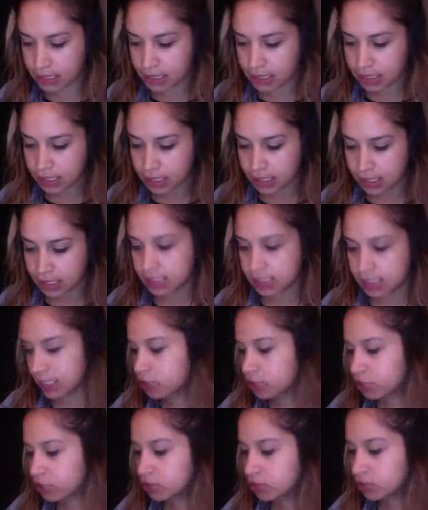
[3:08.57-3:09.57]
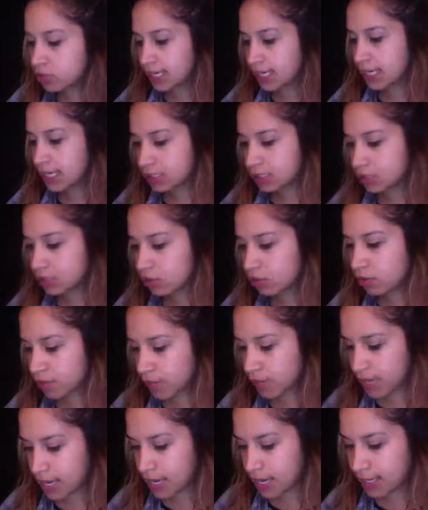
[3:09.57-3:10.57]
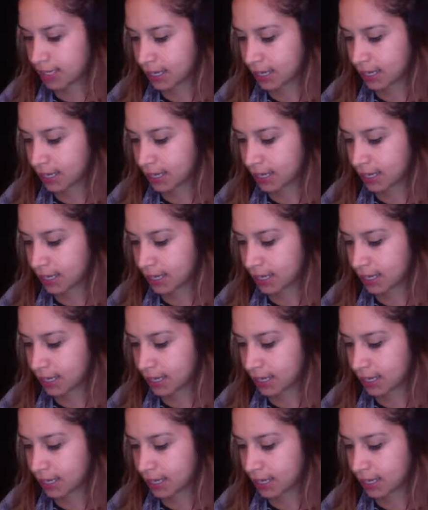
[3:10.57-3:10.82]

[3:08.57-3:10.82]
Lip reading: it equals X over N, yeah.